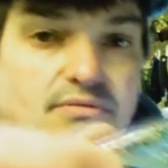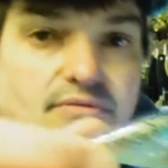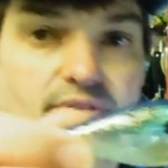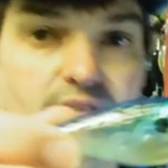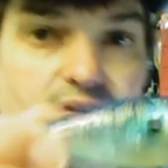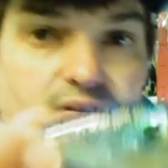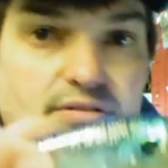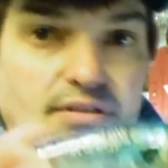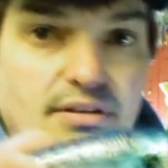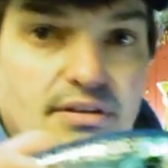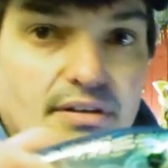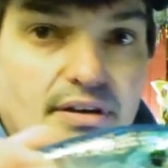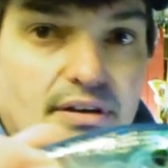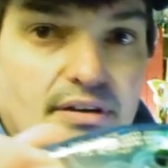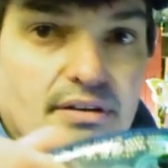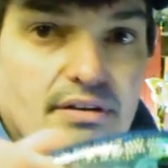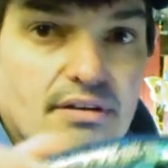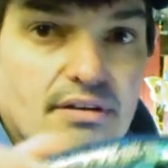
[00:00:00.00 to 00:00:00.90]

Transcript: You can see that.